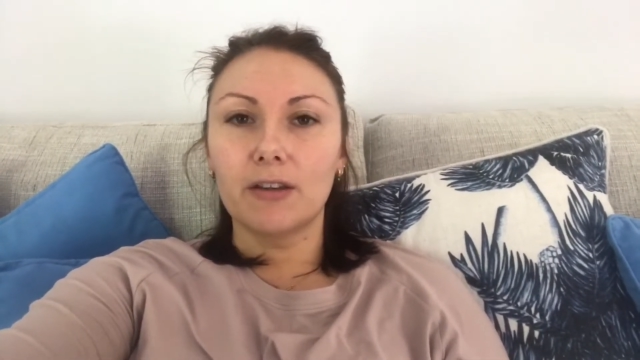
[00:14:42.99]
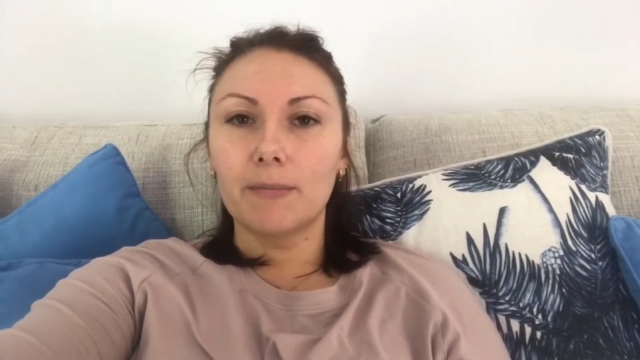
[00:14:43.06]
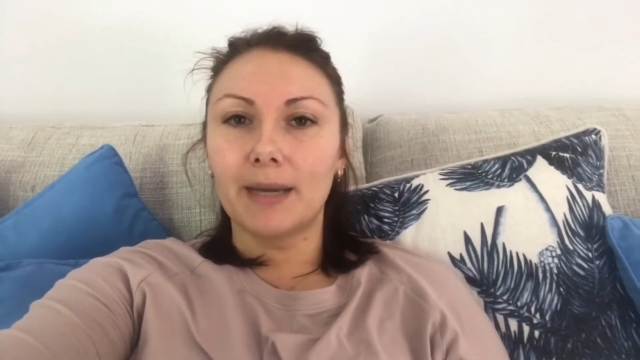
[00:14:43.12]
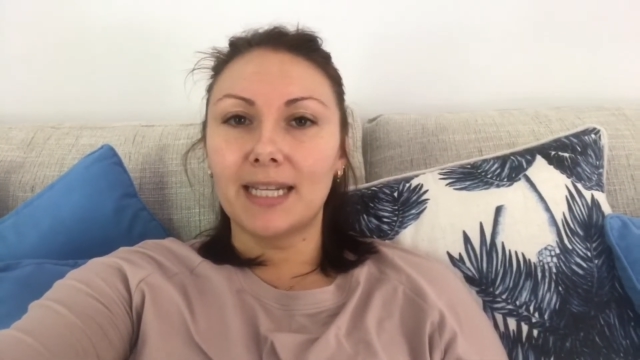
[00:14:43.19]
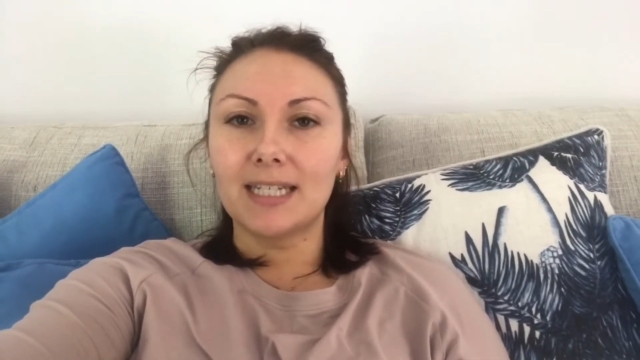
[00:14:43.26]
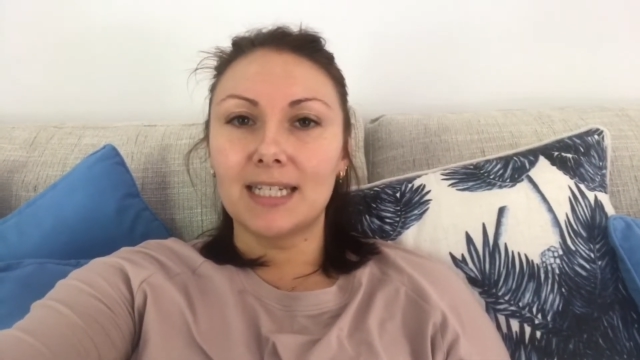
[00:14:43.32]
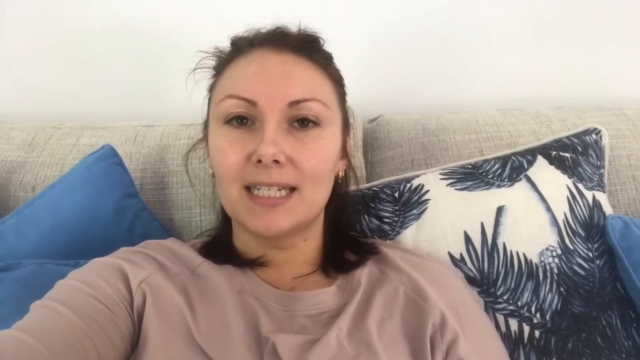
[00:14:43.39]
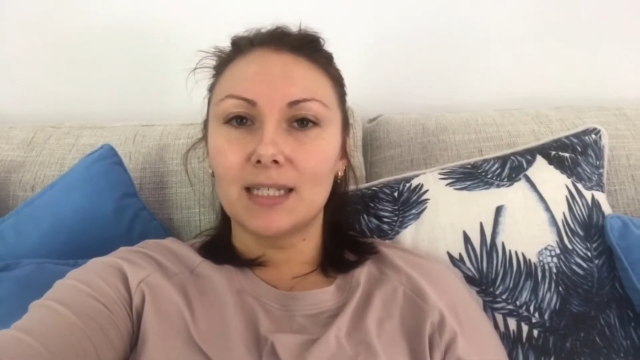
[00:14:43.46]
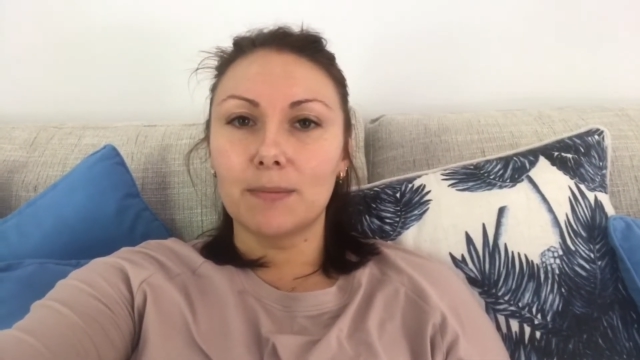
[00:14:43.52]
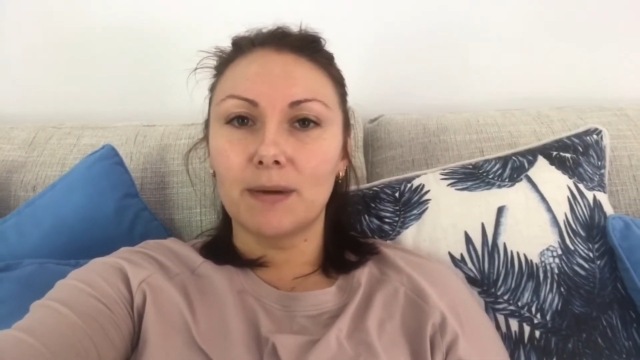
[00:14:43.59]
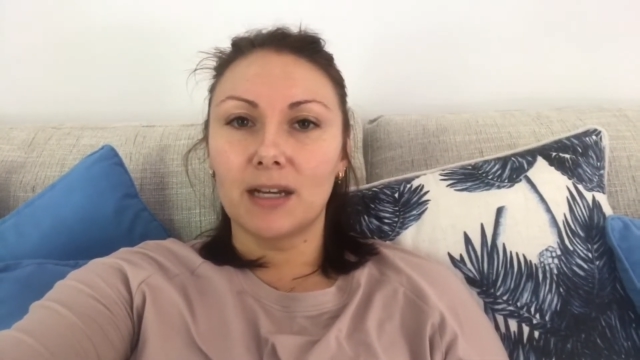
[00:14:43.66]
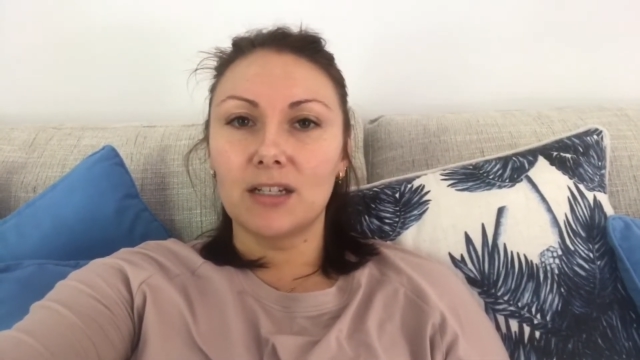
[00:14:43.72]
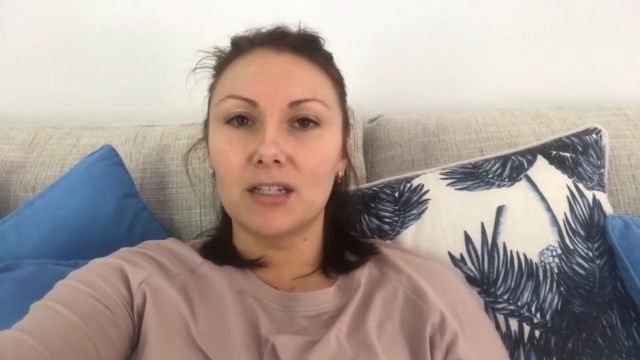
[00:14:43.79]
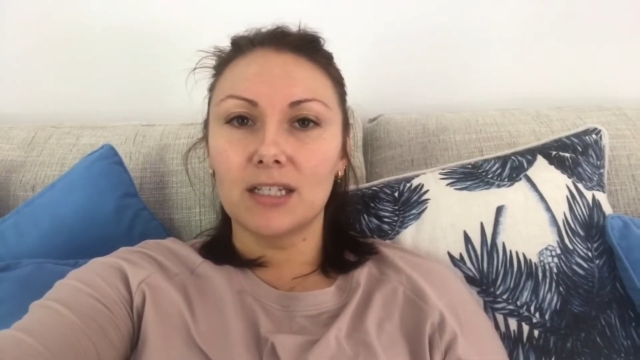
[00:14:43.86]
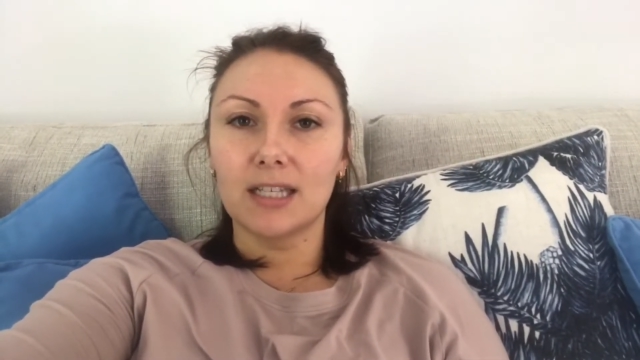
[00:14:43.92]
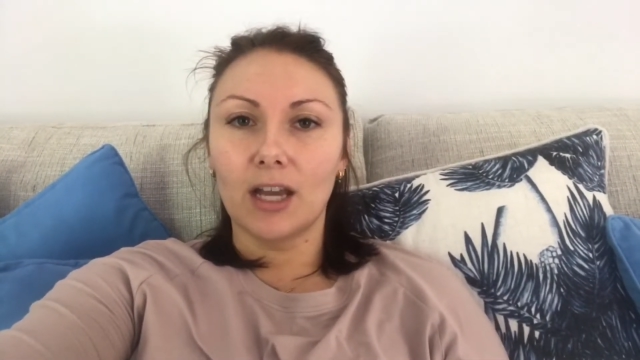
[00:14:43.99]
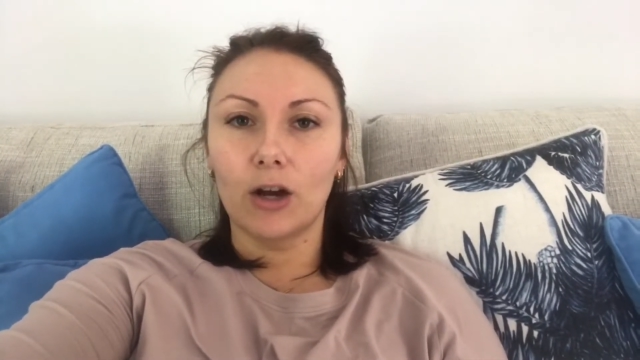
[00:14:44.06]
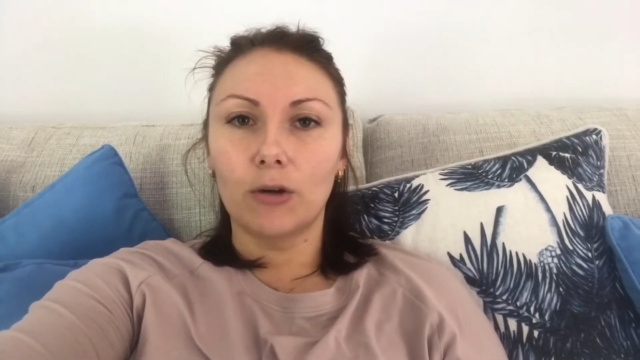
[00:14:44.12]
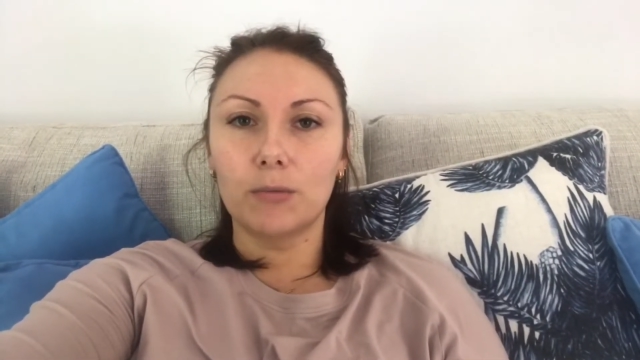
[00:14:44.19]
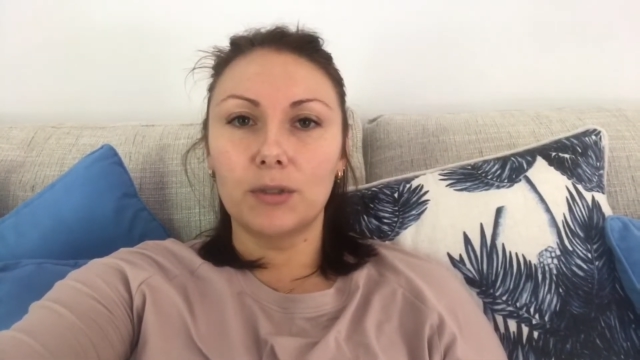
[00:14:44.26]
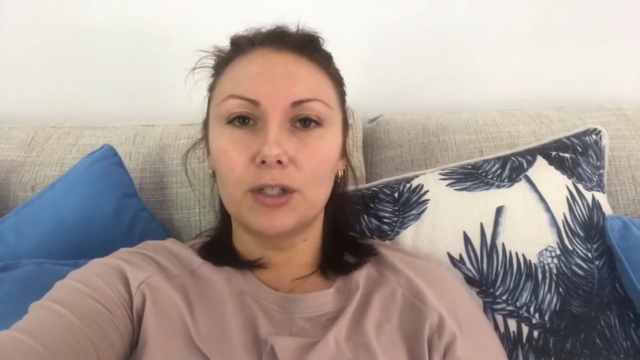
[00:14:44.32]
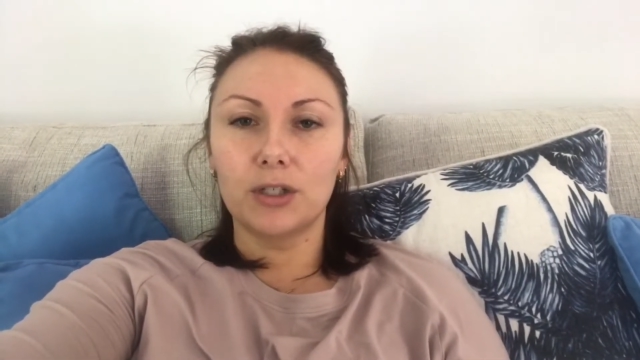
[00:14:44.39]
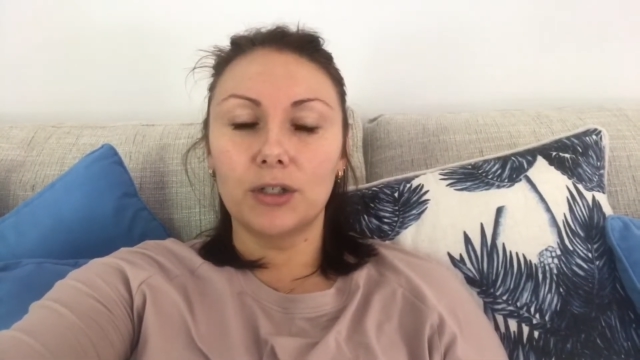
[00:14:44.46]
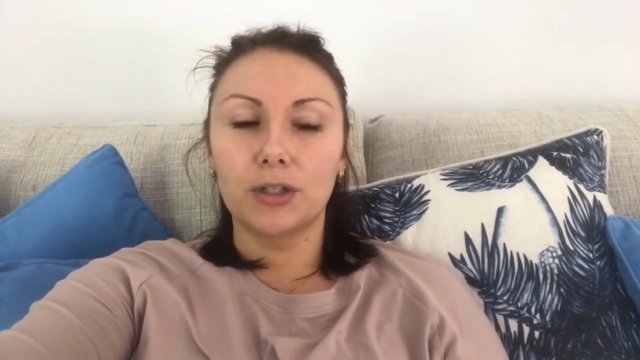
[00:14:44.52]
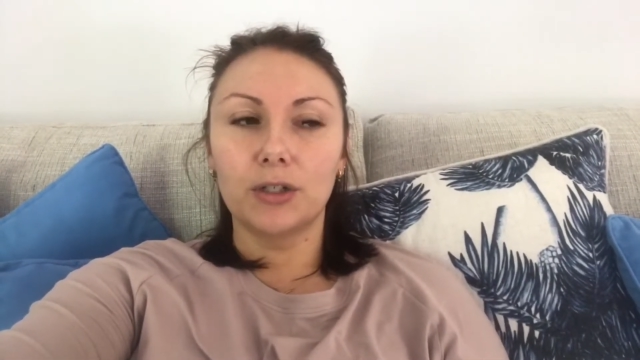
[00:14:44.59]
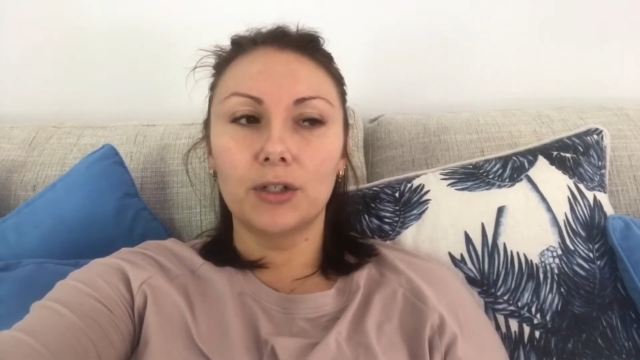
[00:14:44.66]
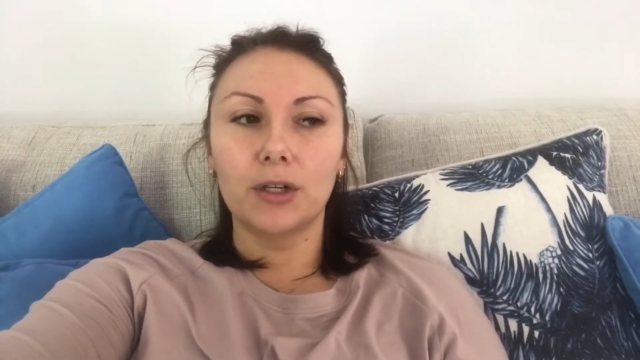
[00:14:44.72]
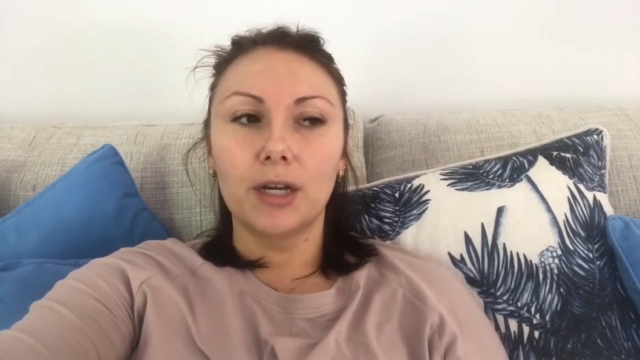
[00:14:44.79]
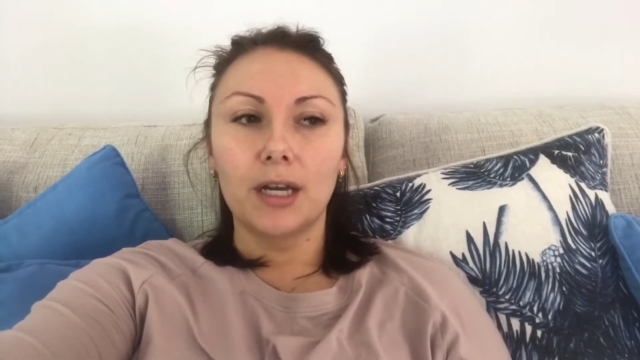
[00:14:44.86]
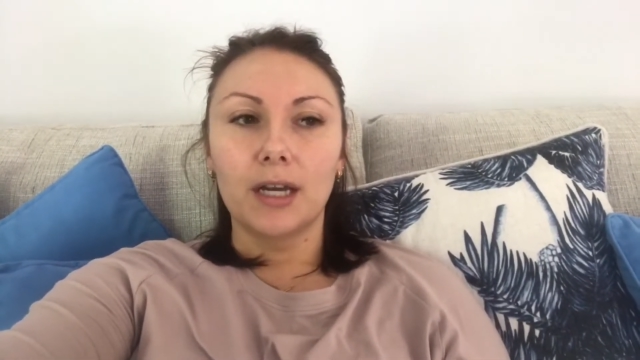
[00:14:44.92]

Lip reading: maintenance patches help to